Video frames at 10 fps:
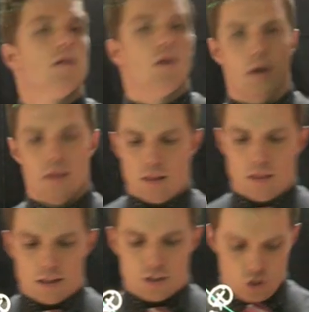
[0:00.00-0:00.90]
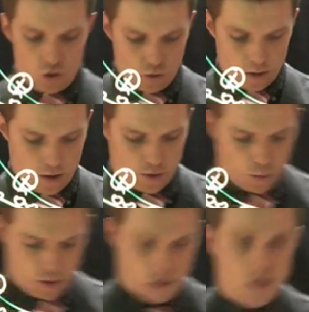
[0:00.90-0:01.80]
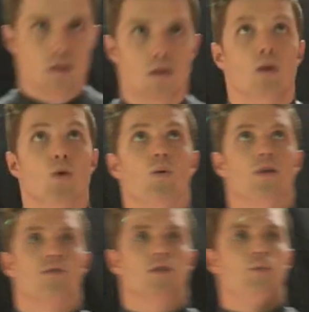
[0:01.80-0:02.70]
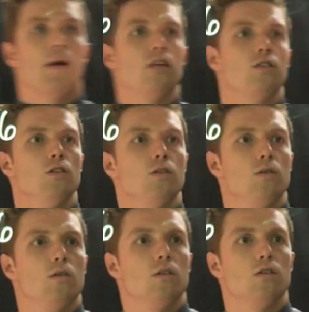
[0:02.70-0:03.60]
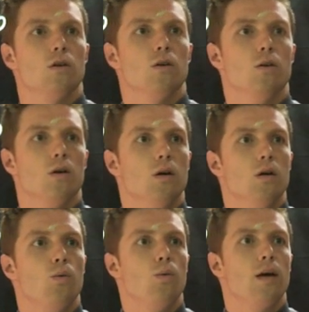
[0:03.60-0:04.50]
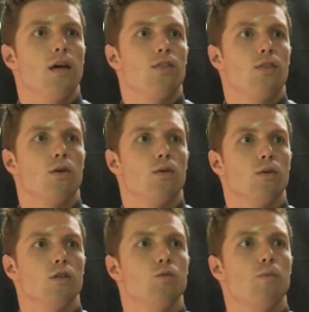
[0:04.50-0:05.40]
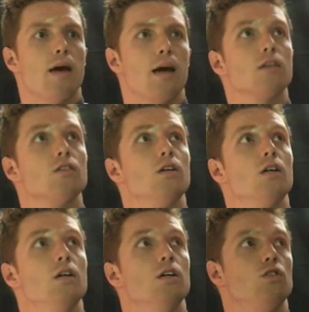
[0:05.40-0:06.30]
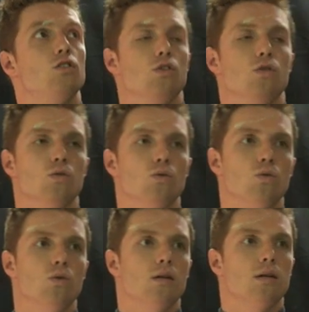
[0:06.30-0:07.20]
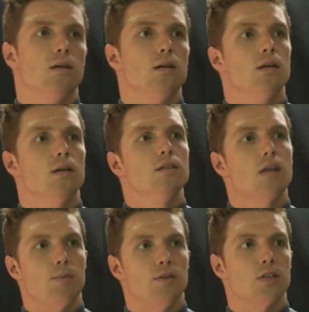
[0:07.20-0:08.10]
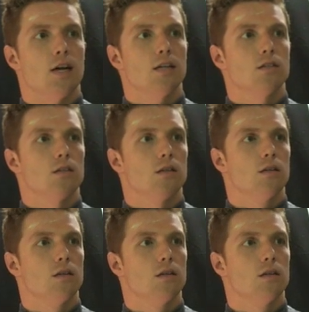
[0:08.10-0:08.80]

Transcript: Okay, and then let's do another one with respect to, so with respect to sample size.